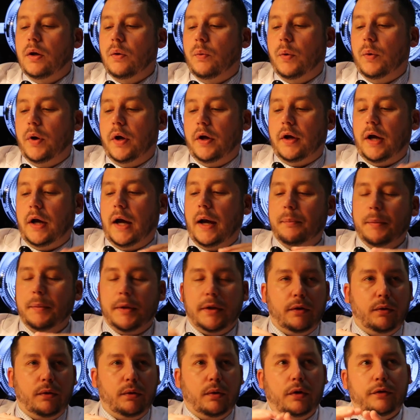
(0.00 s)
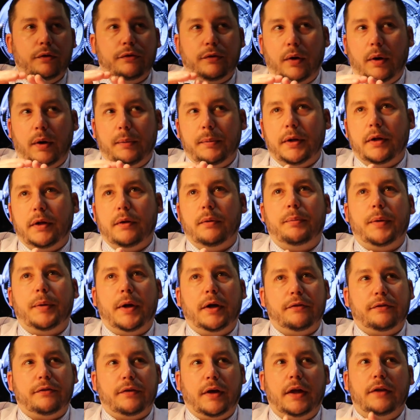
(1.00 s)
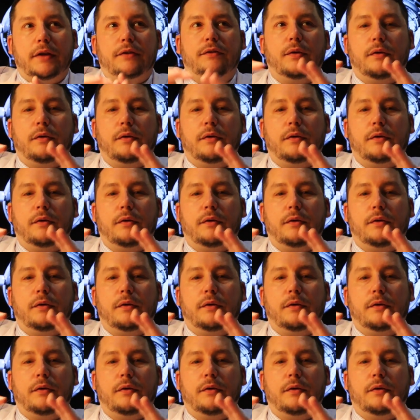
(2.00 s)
Well, I'm in the repair side.